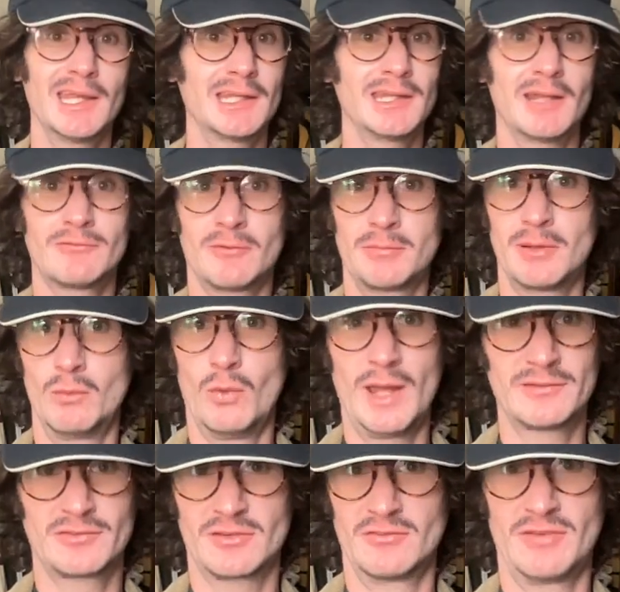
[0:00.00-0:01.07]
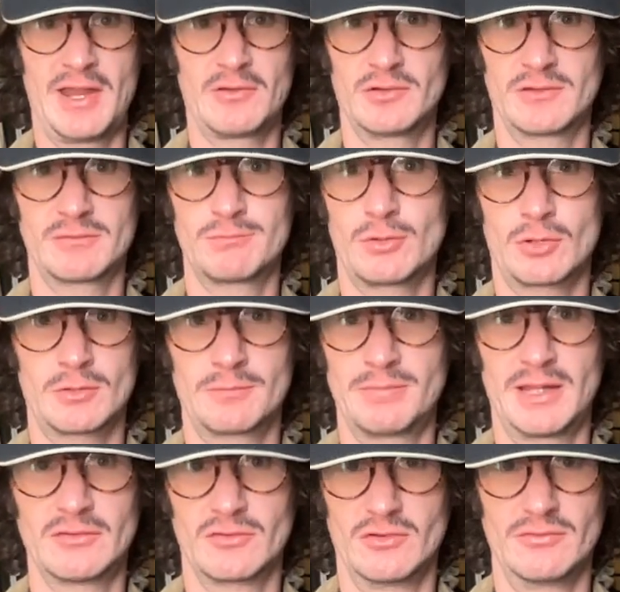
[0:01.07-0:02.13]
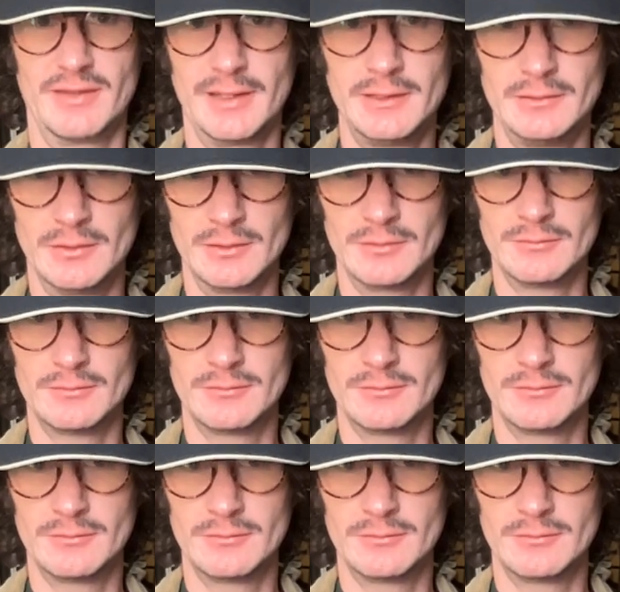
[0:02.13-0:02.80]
had never been west of Harrisburg, Pennsylvania.